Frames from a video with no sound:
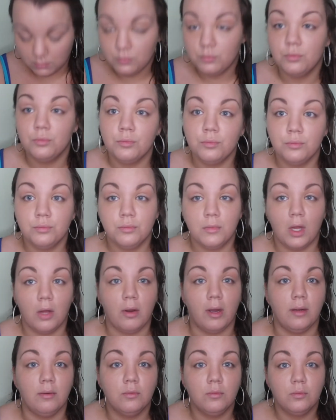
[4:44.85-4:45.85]

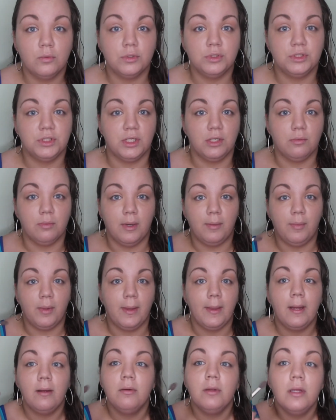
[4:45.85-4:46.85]
Okay, we're just gonna
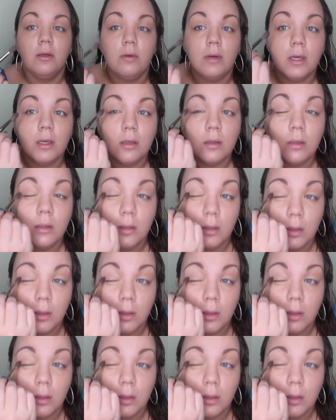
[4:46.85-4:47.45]
reblend that really quick.